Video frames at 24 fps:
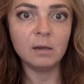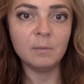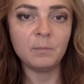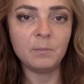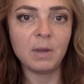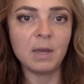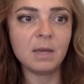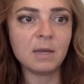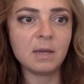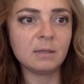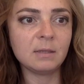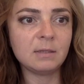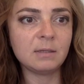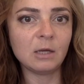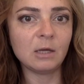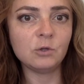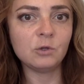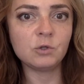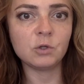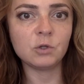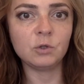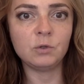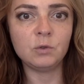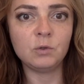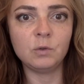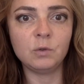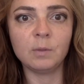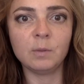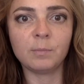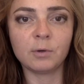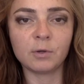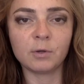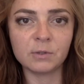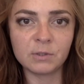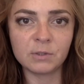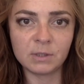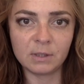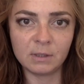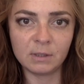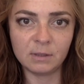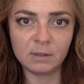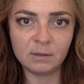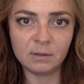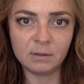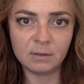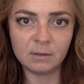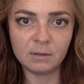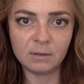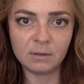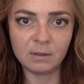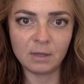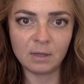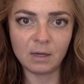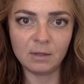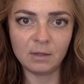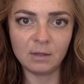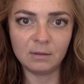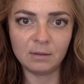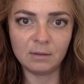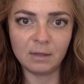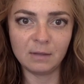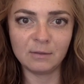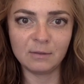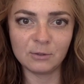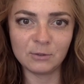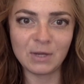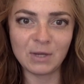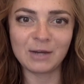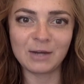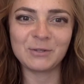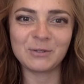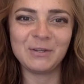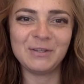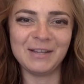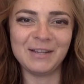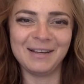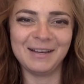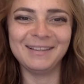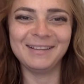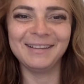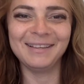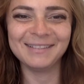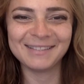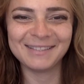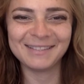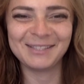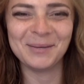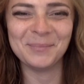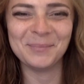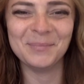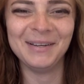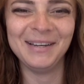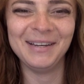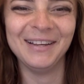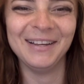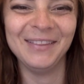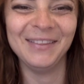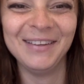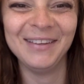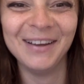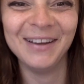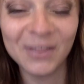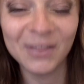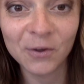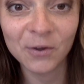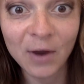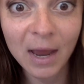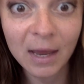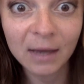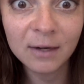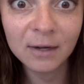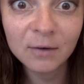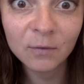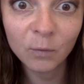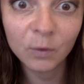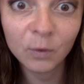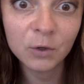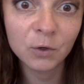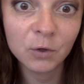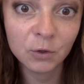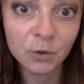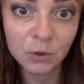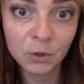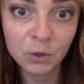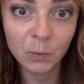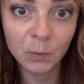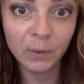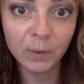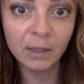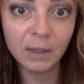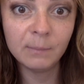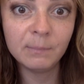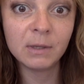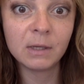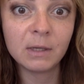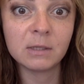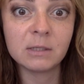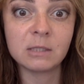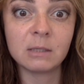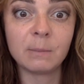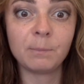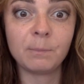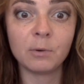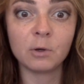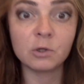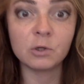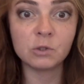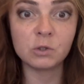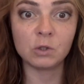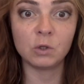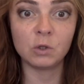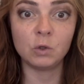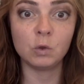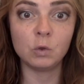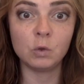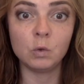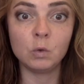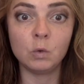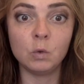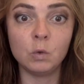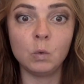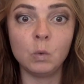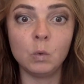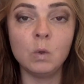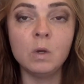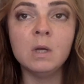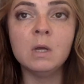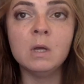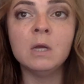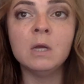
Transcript: paying attention to the person that there's actually somebody on the other end of what you're doing because the person who